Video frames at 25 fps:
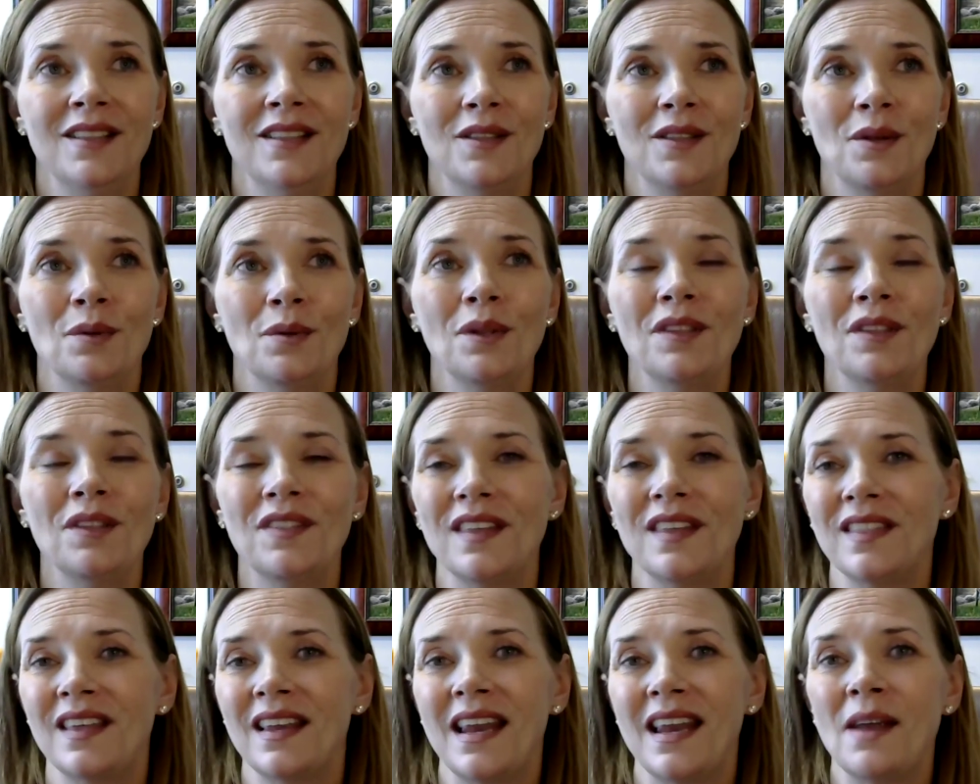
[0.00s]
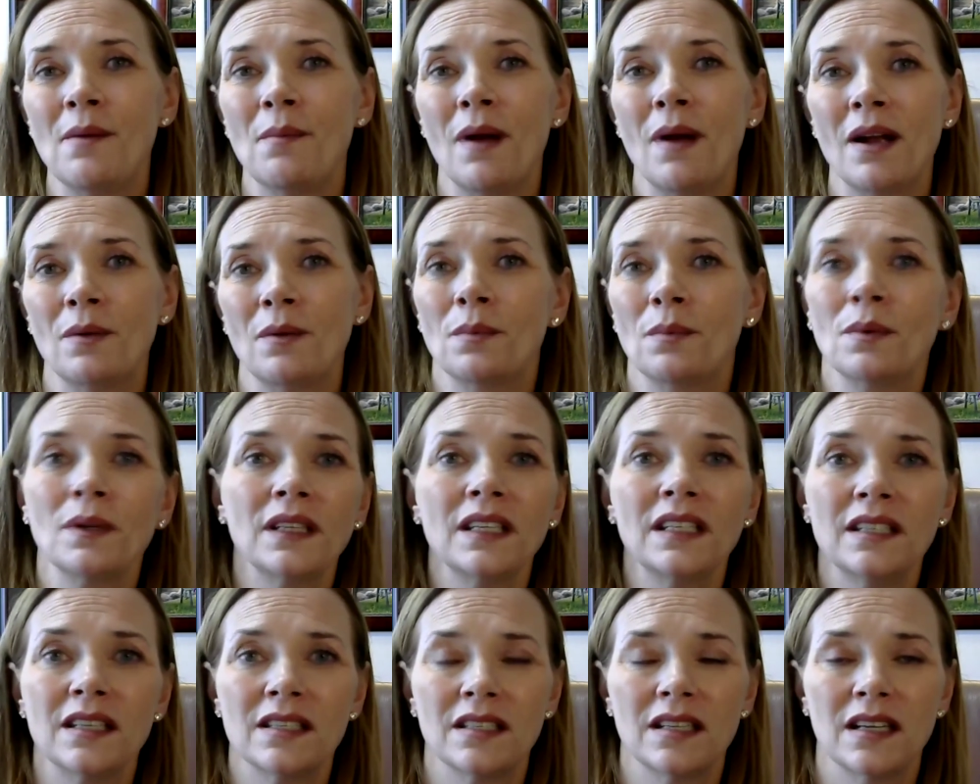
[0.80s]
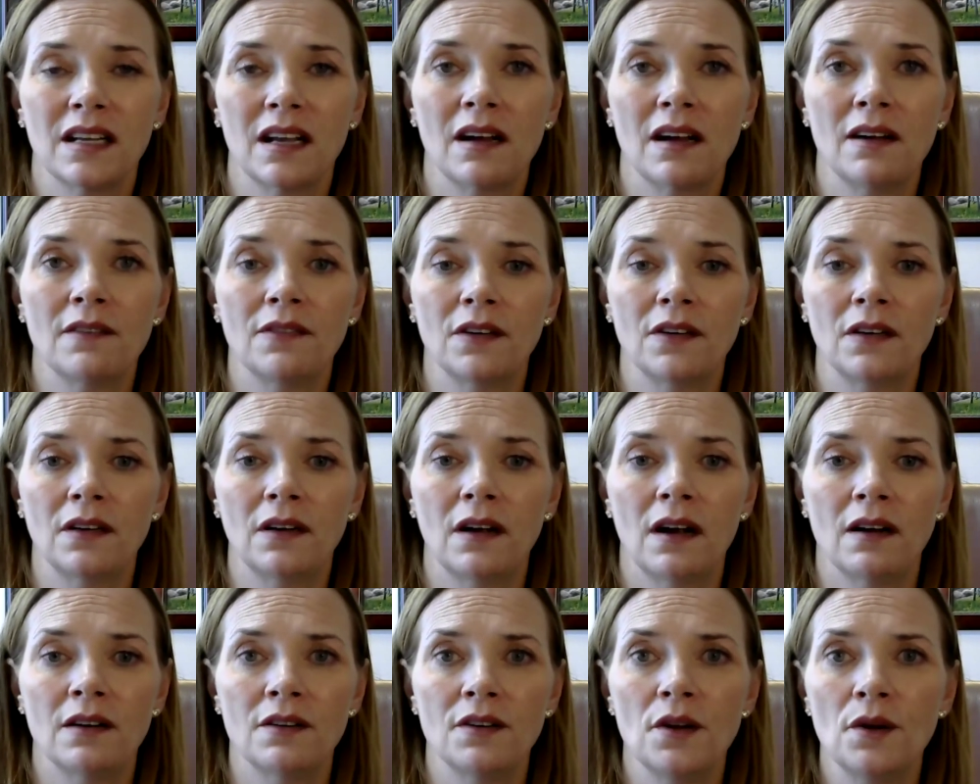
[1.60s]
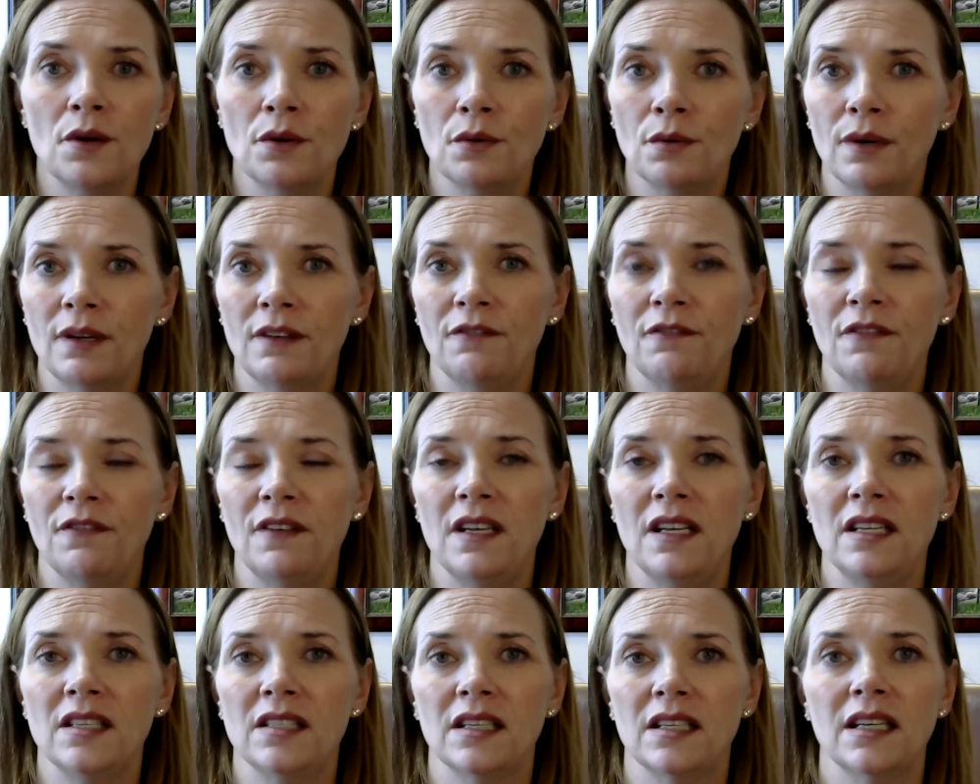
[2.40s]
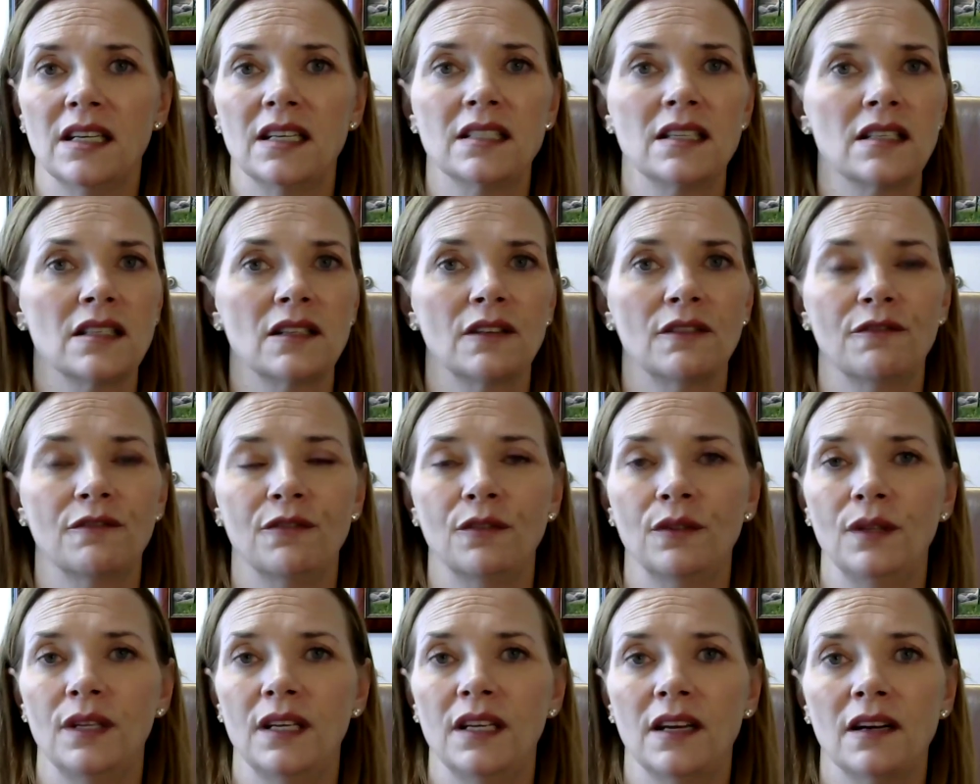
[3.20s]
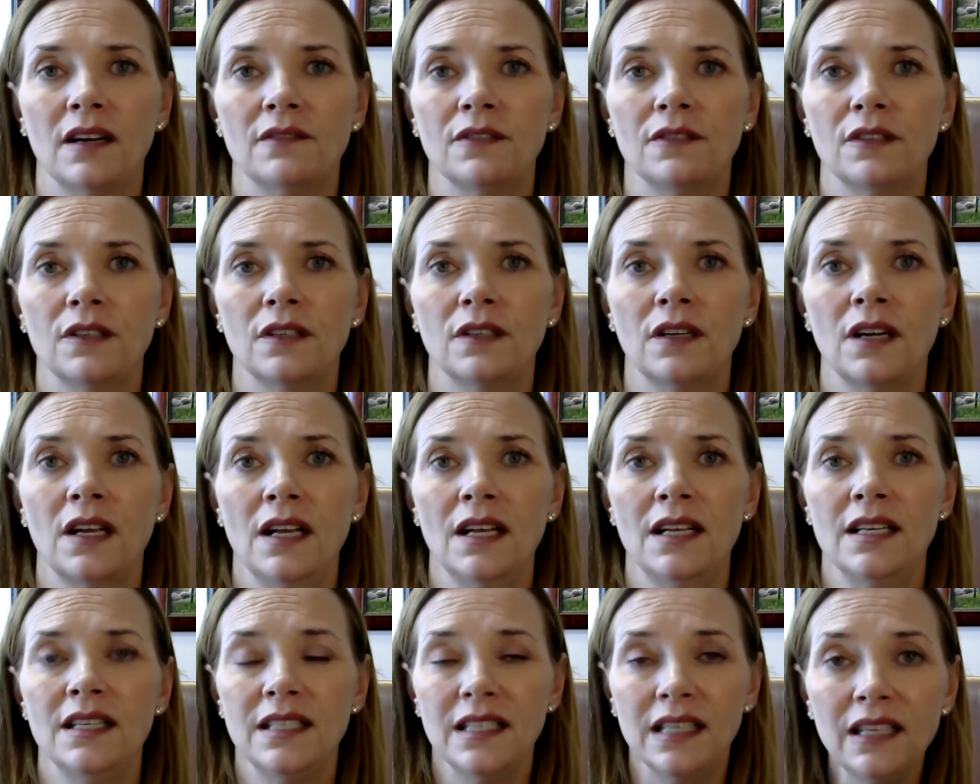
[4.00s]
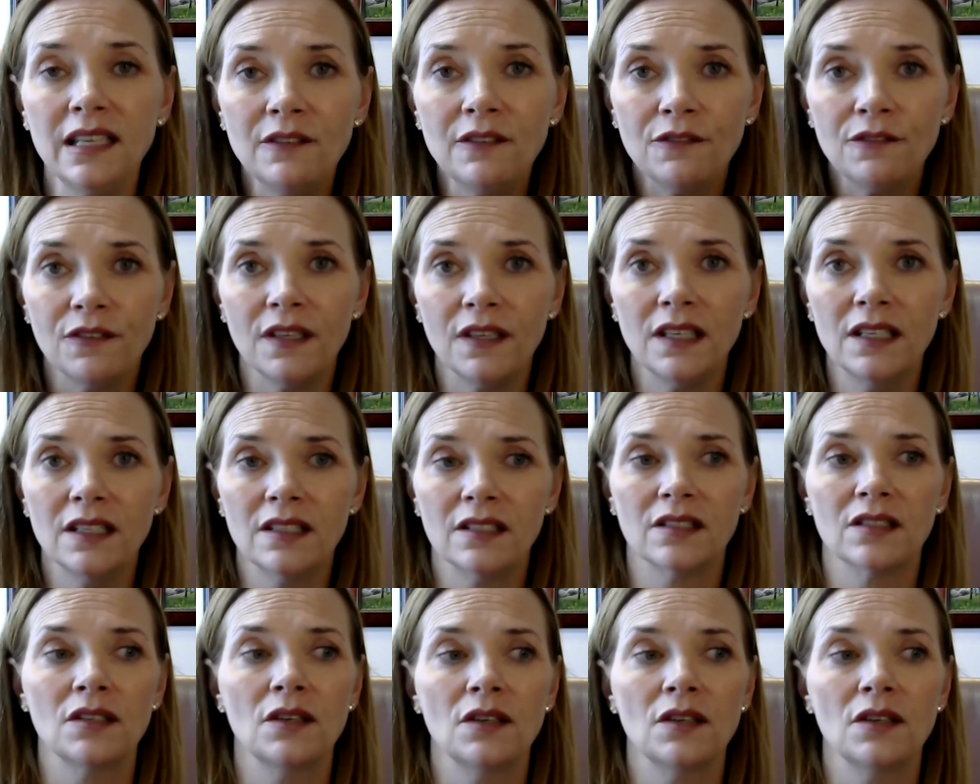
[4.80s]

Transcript: The only thing that ARAG really doesn't cover are notary fees and it doesn't fully cover deed fees.